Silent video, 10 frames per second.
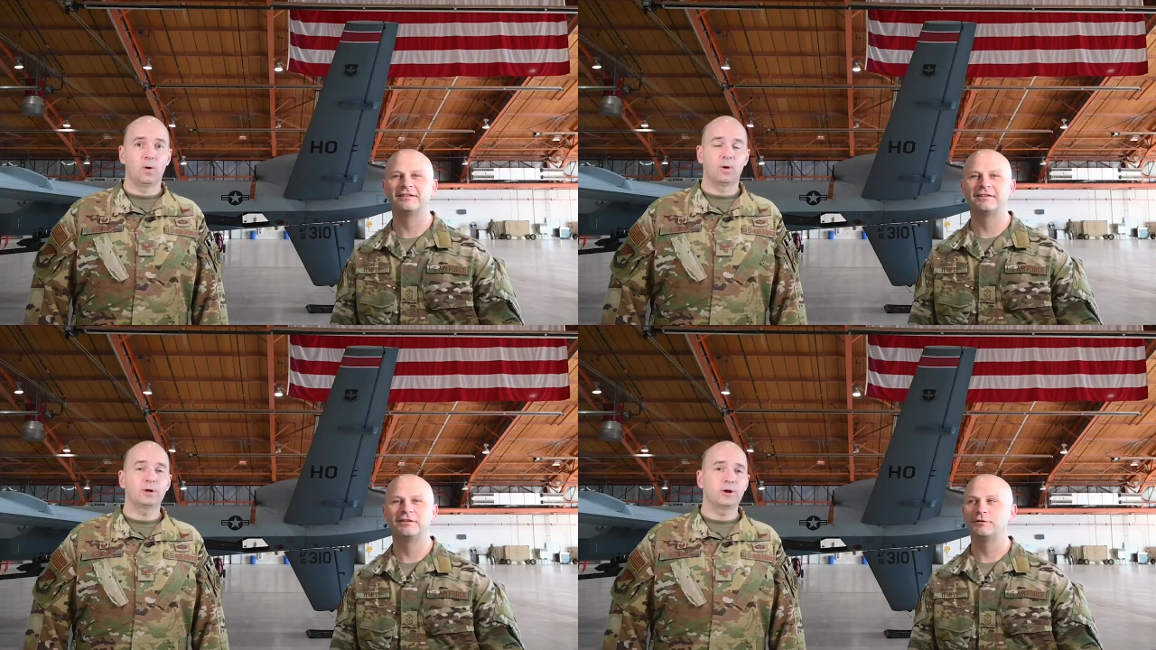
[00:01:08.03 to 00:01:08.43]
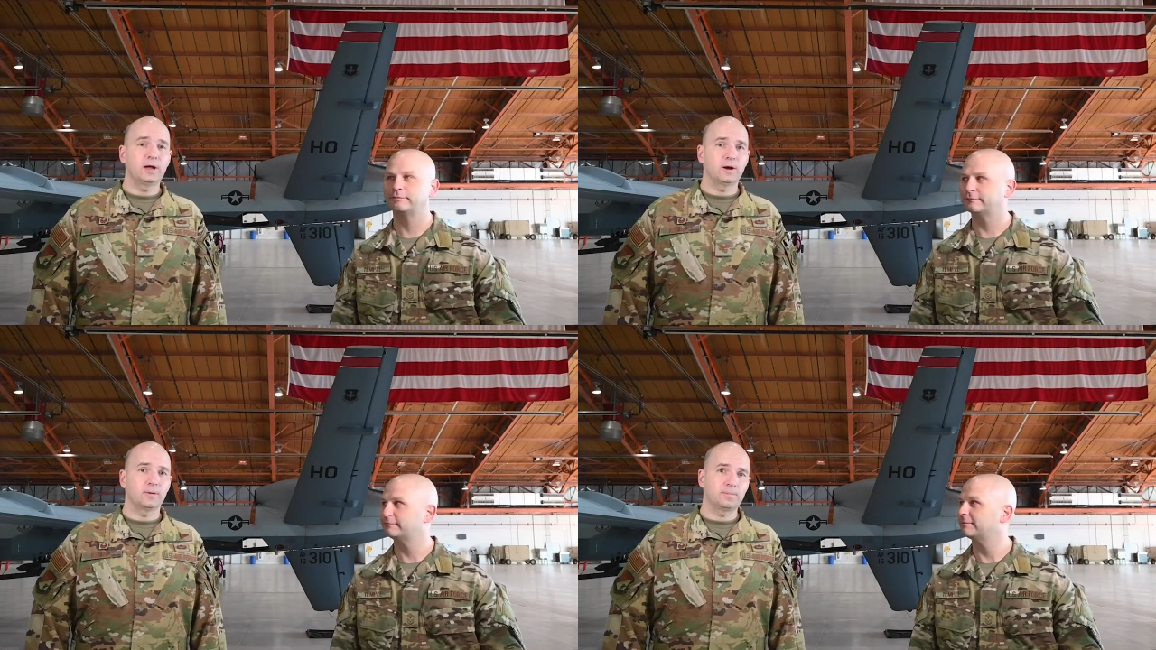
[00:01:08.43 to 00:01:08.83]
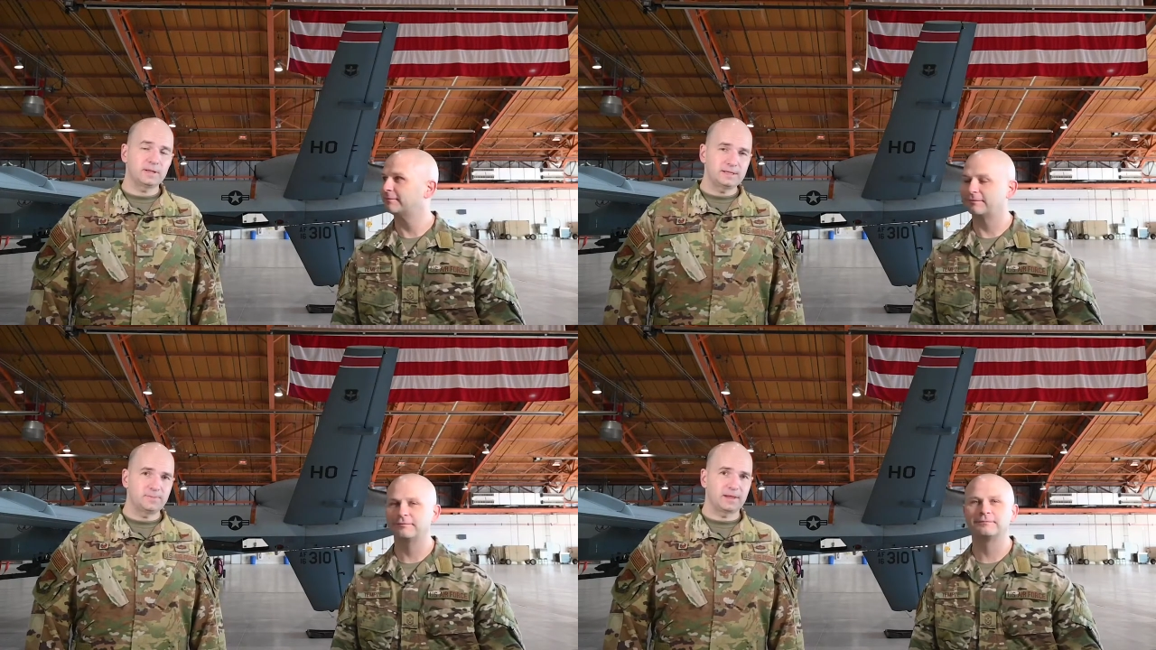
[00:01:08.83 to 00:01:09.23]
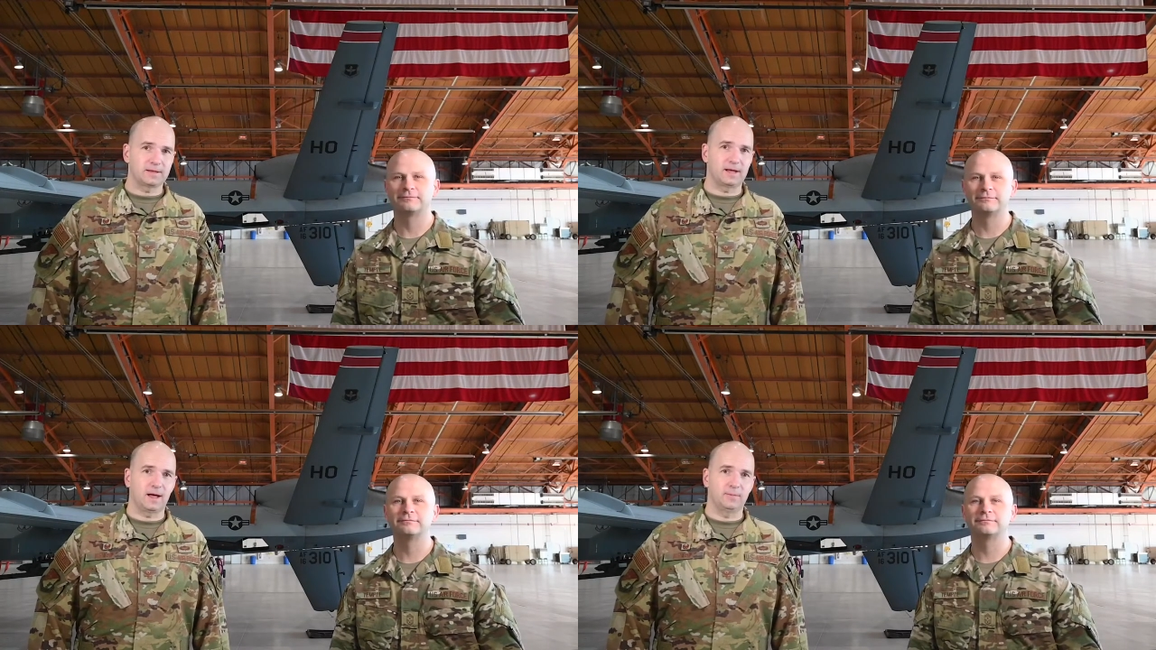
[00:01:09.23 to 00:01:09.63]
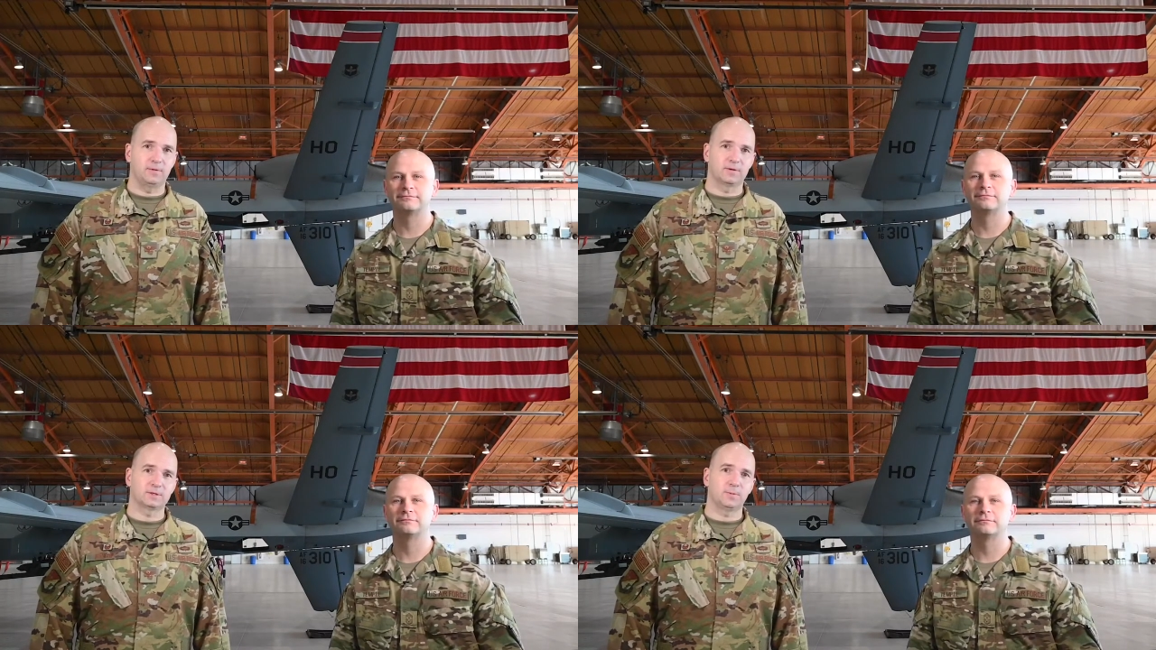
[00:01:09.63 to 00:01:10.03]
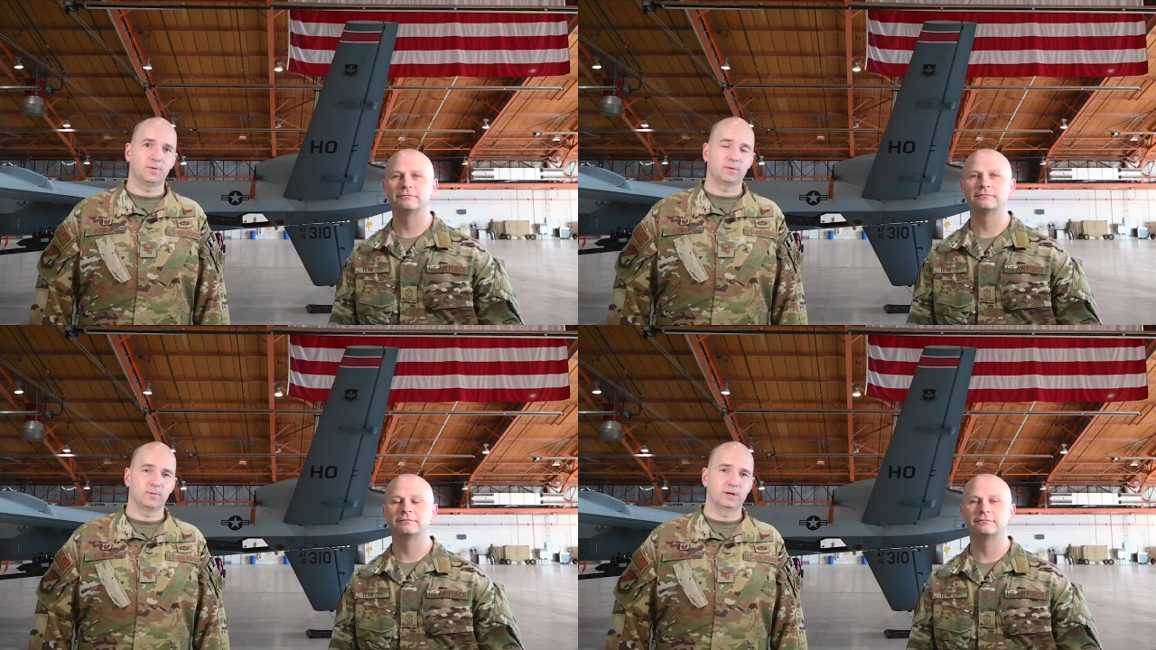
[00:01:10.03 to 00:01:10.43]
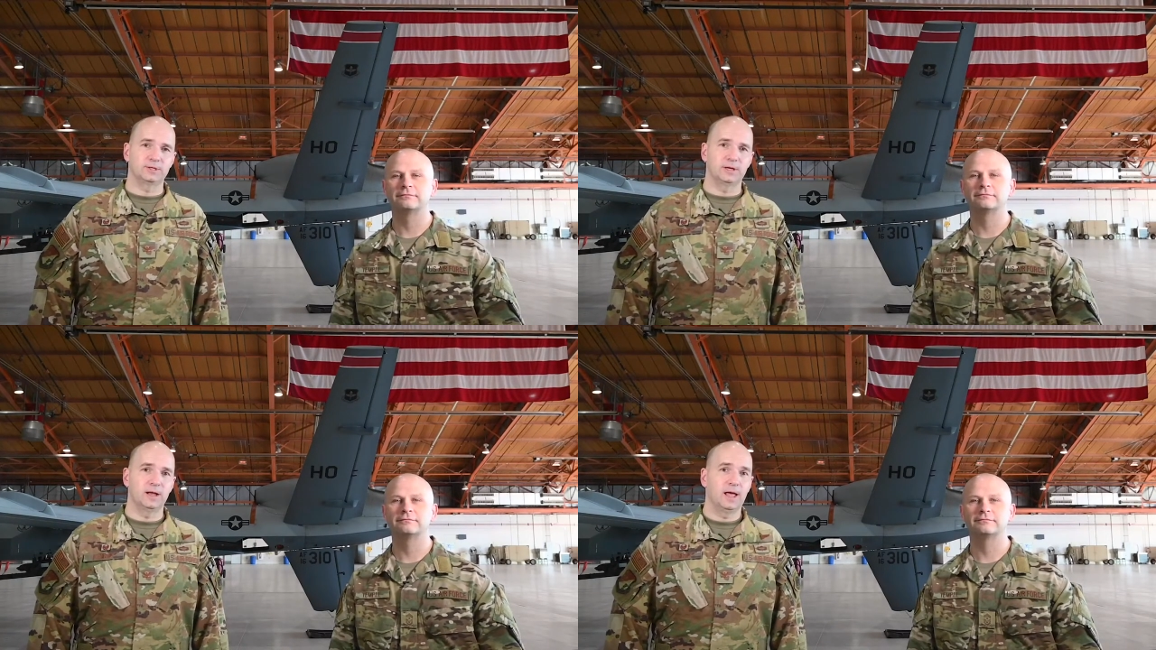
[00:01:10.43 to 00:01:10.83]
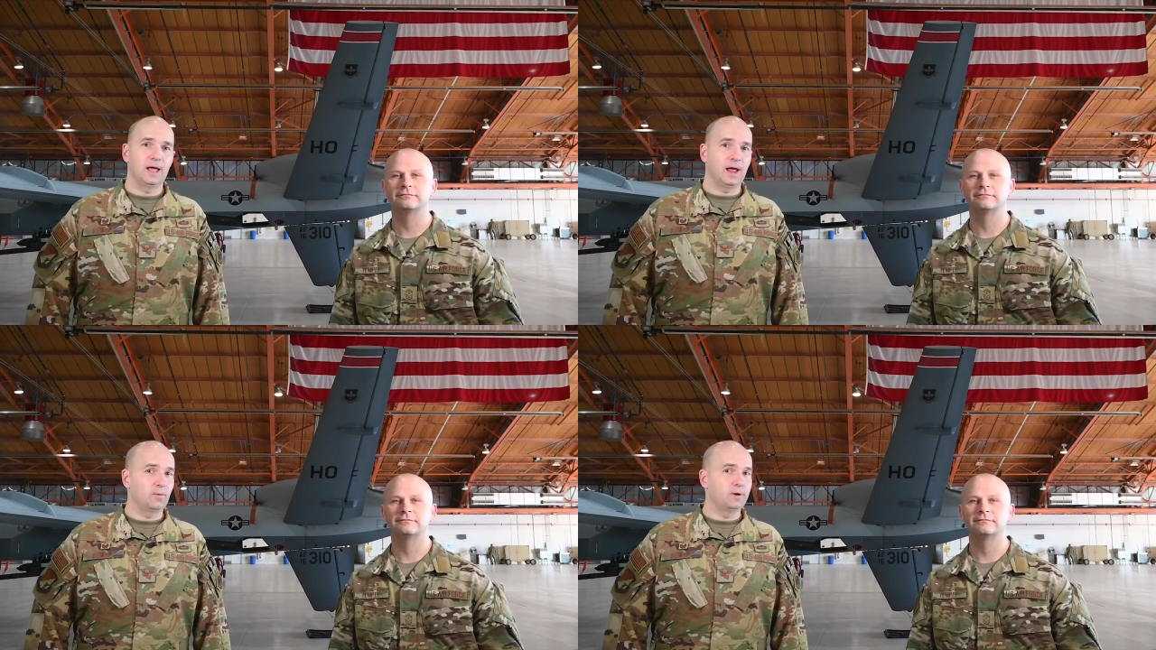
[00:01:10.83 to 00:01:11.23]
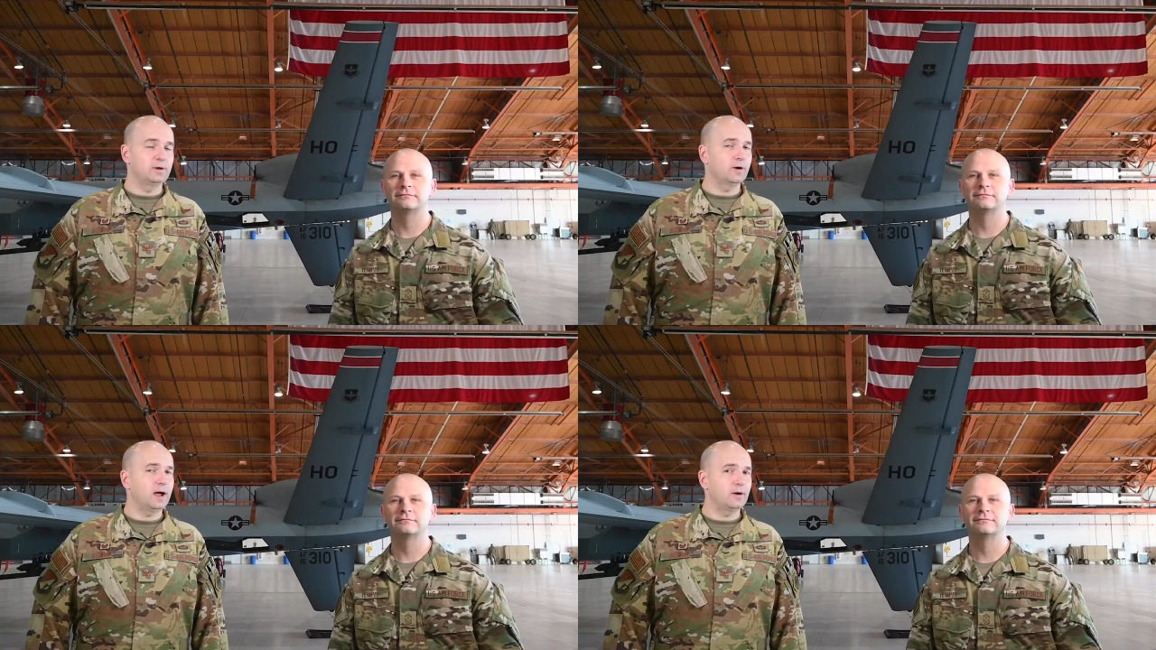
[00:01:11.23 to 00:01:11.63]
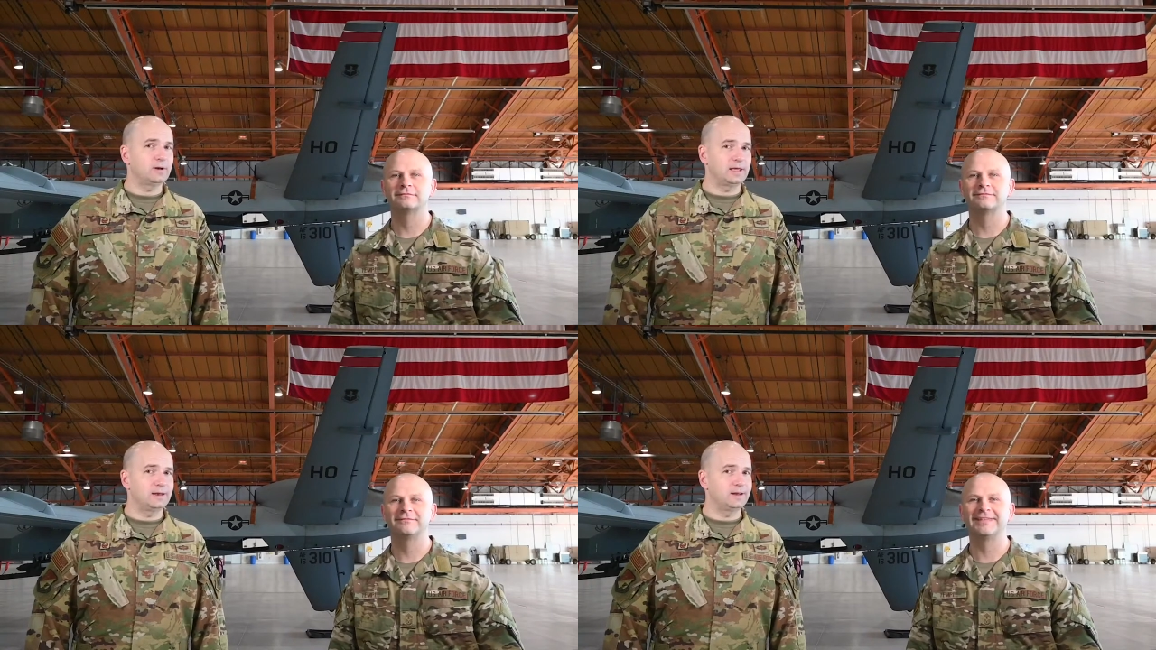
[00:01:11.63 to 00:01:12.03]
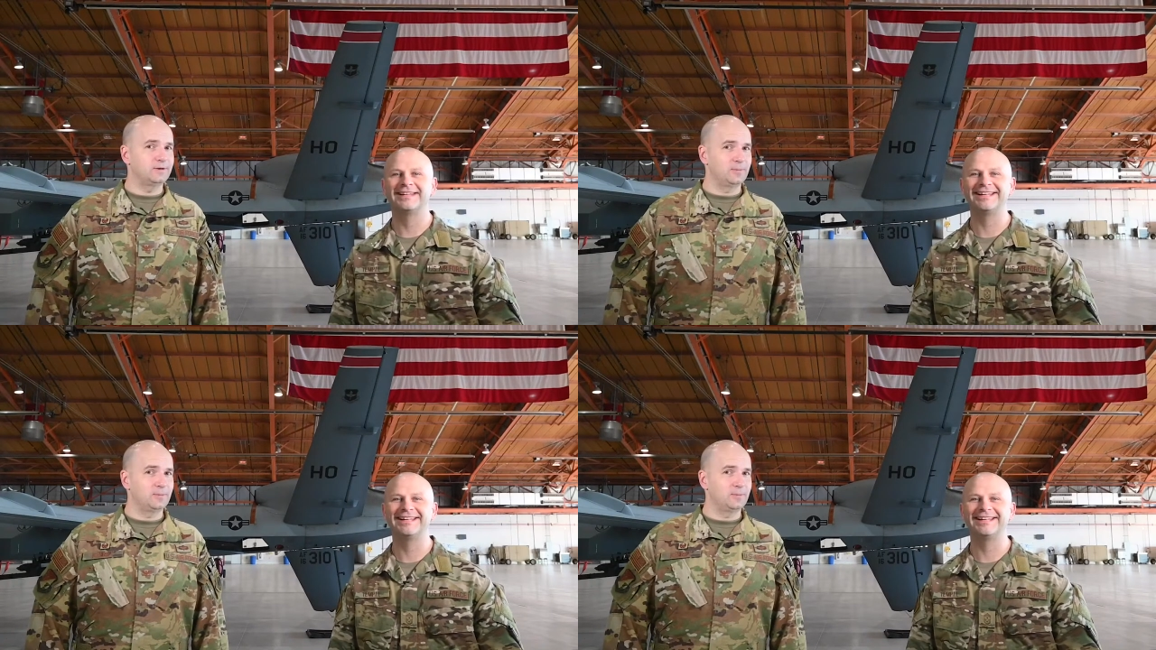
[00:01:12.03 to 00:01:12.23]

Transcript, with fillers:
Speaker 1: While you're here, please make the time to explore the region, and when you're out eating New